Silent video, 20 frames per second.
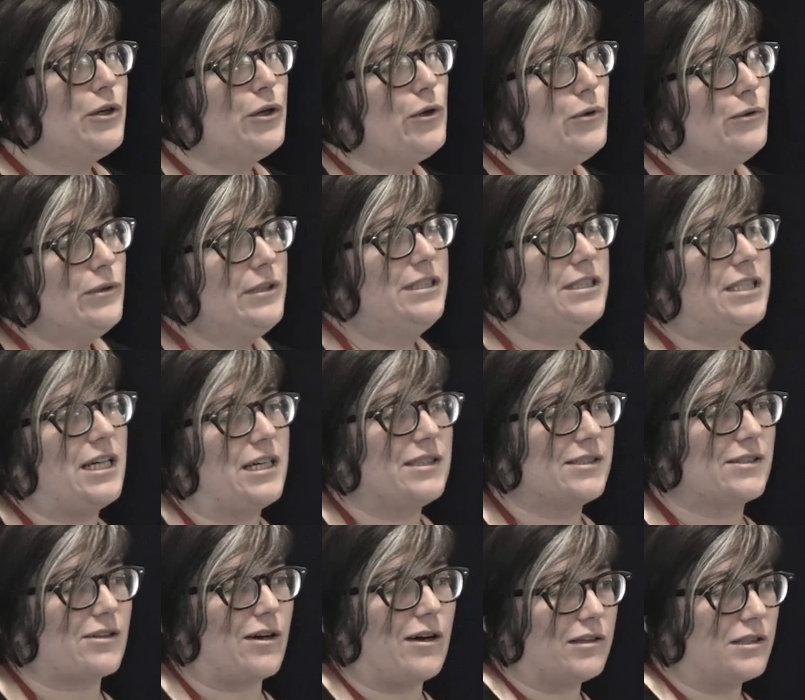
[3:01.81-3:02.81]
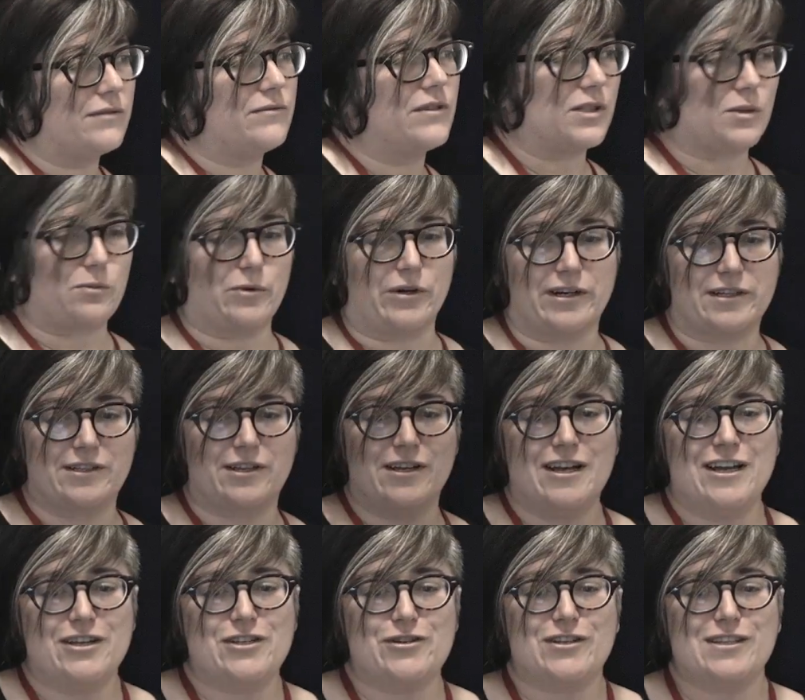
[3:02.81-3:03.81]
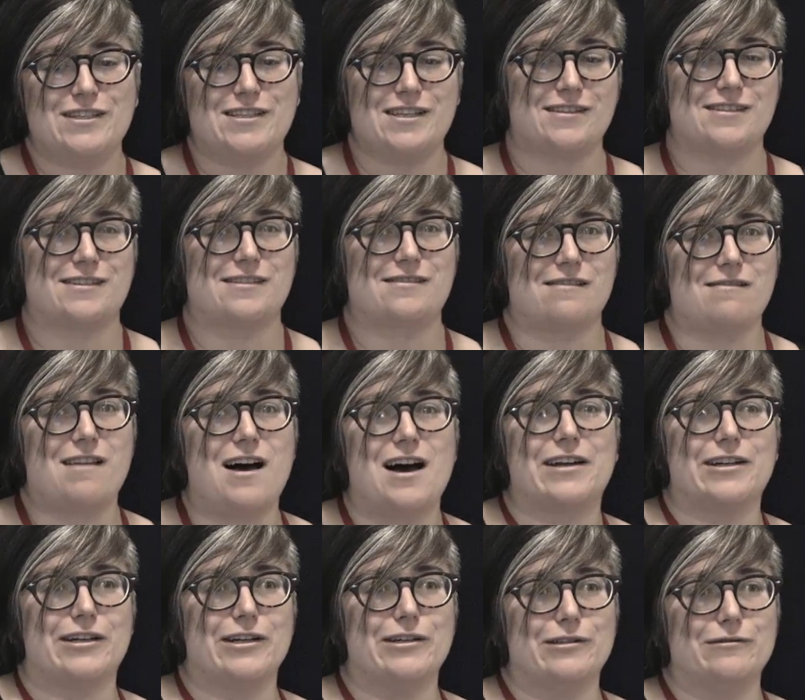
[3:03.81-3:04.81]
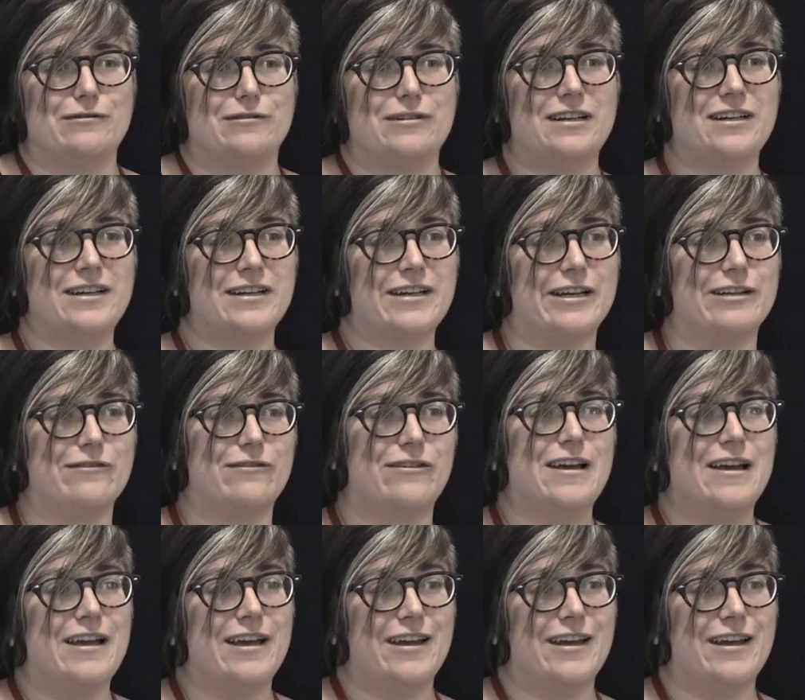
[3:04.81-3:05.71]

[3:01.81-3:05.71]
who does all of this work? As you can see, this is a lot of kind of